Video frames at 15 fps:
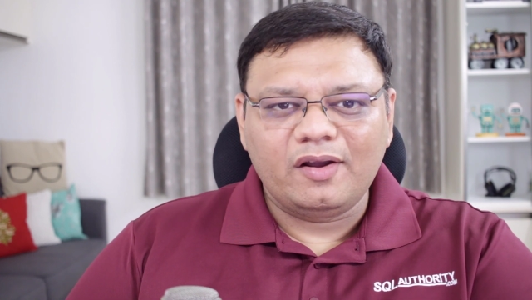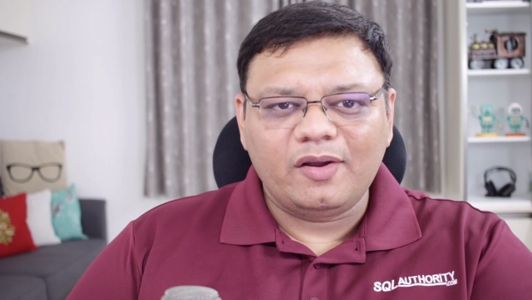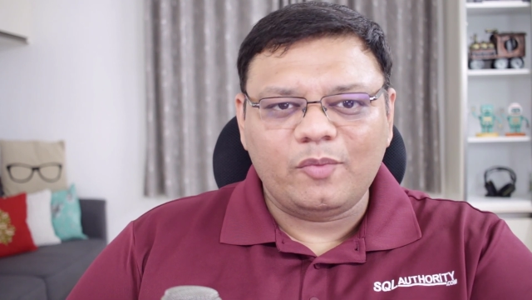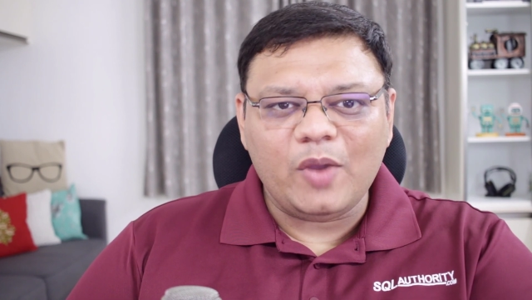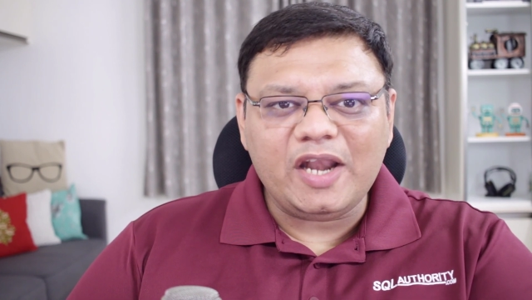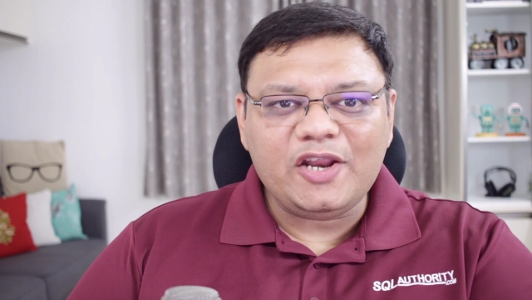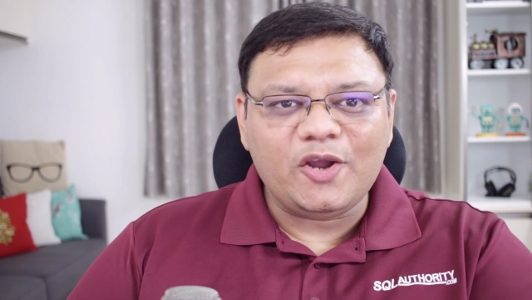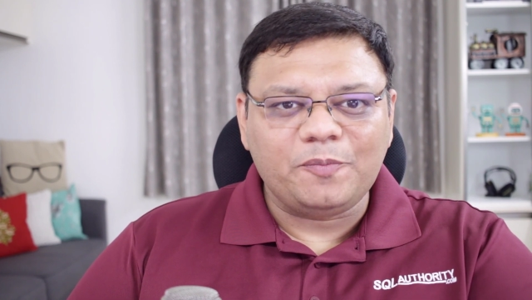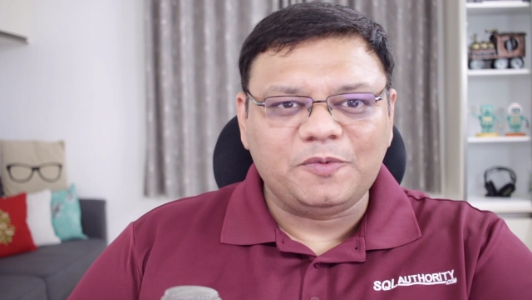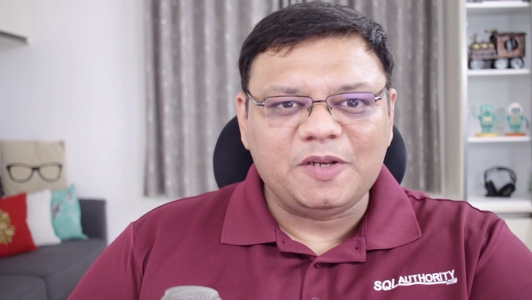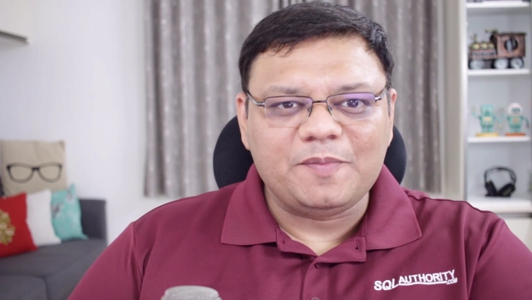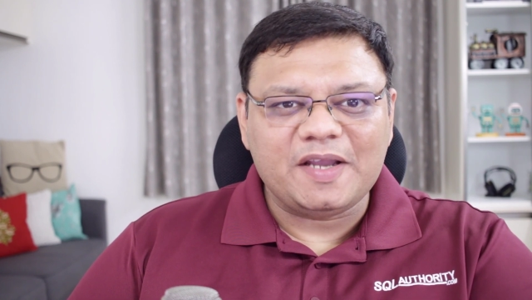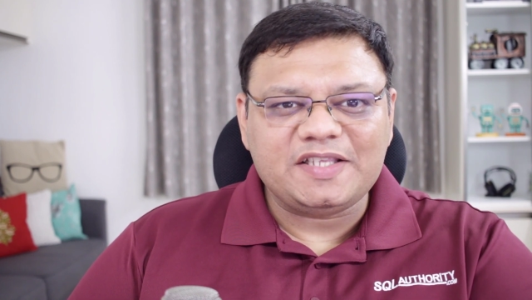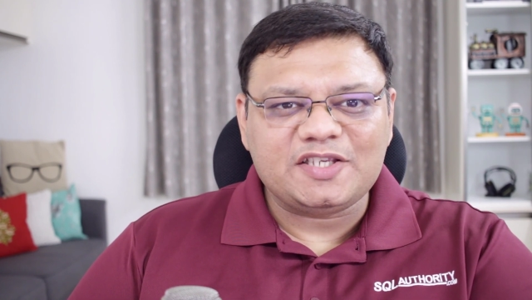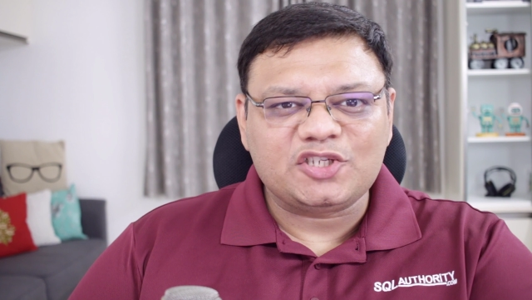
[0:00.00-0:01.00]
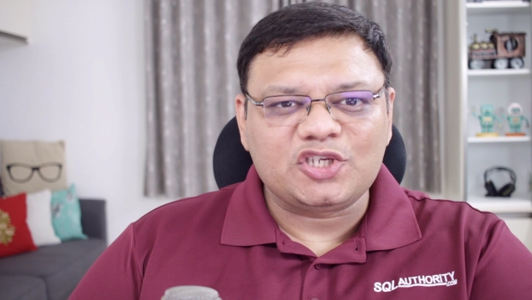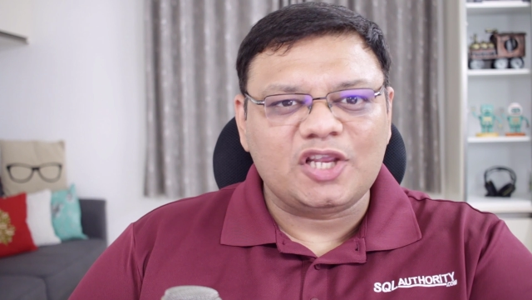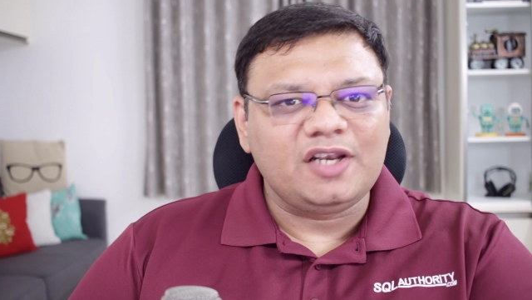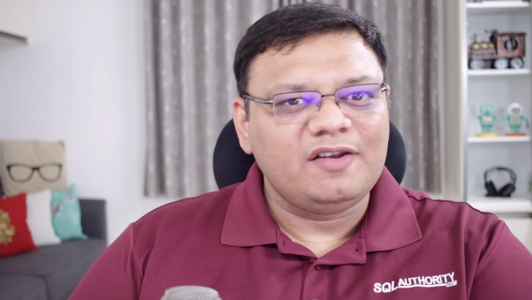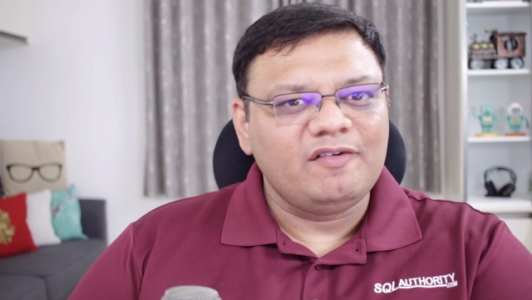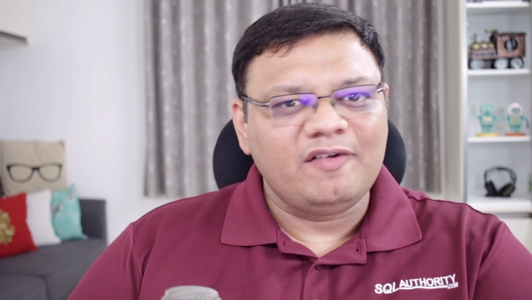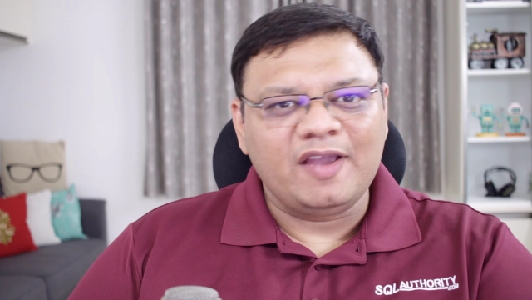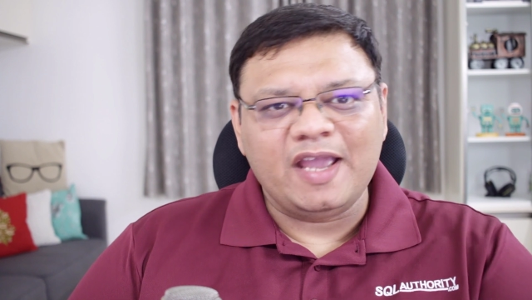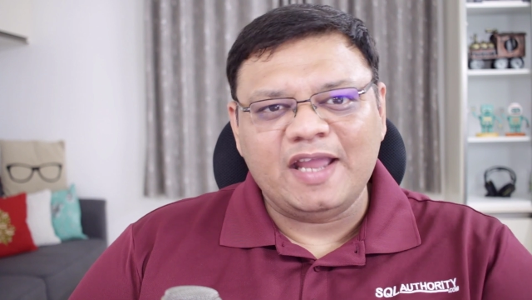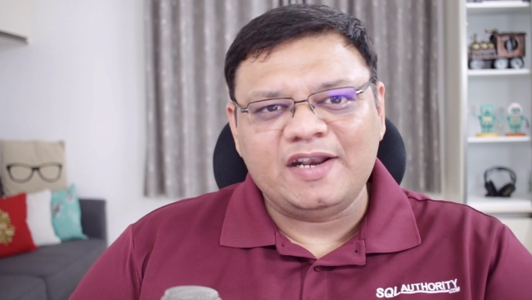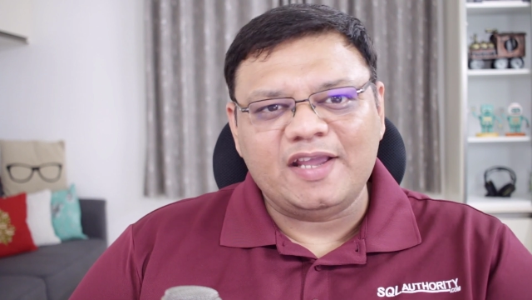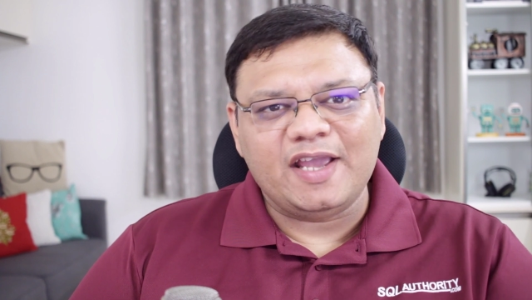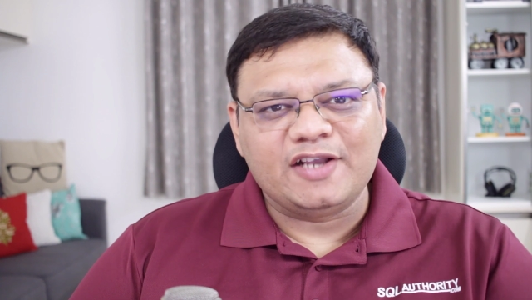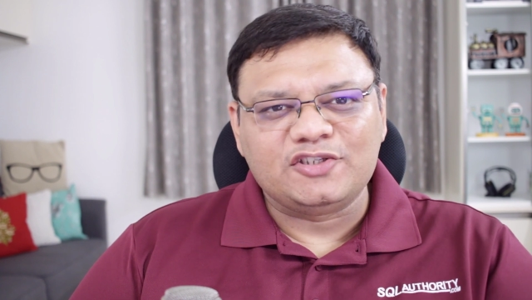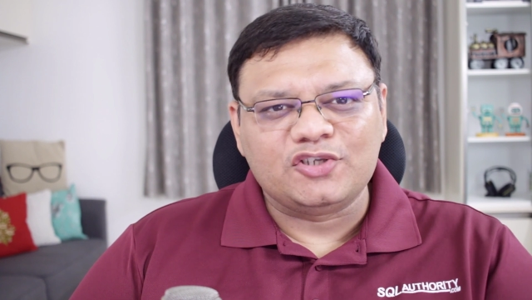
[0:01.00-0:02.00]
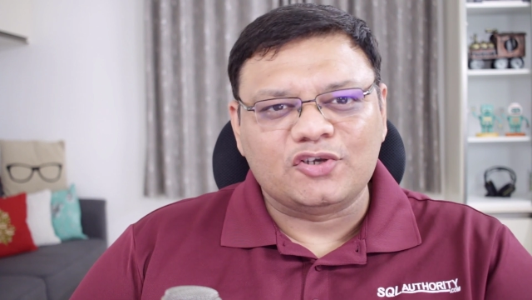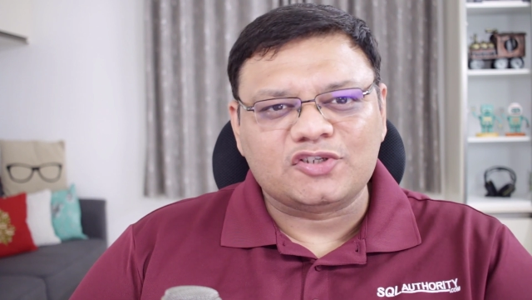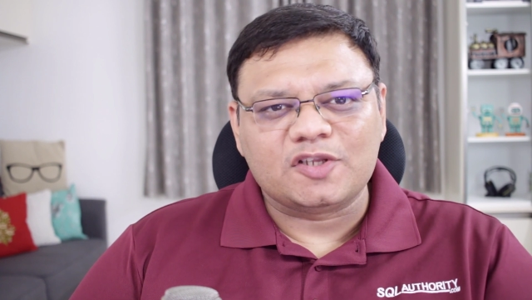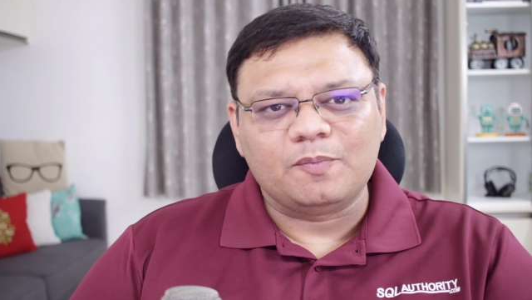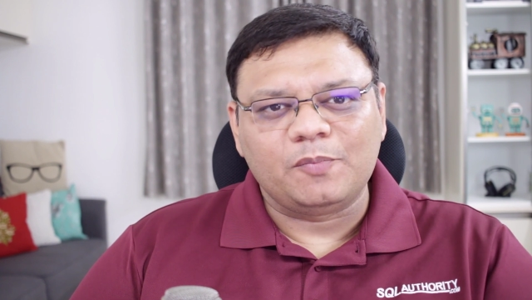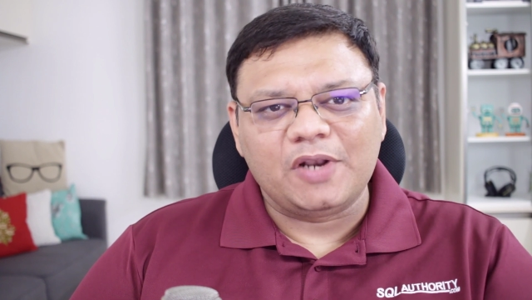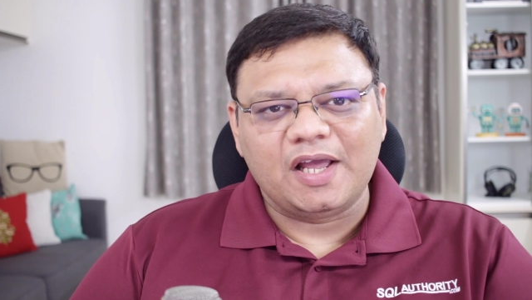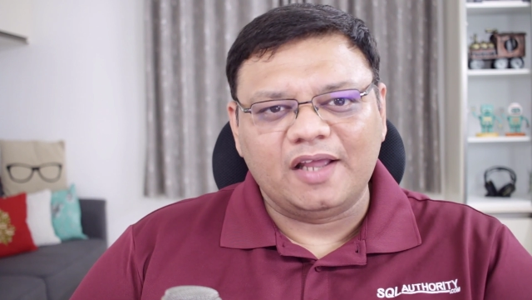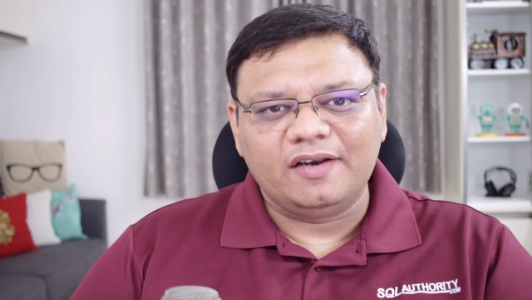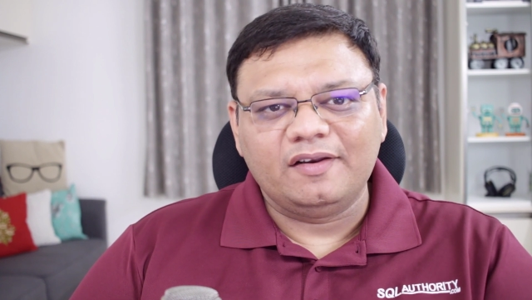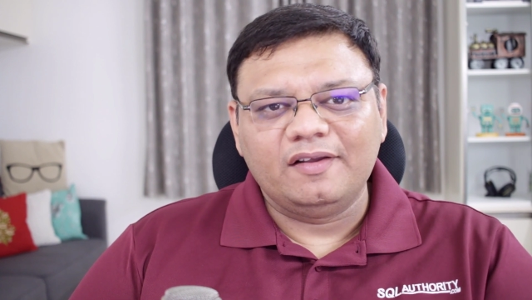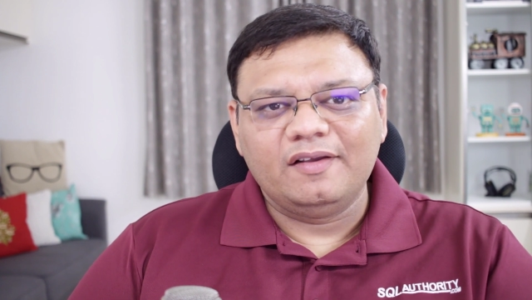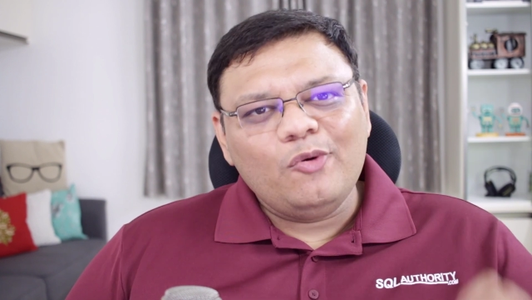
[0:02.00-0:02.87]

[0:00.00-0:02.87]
query optimization and execution plan.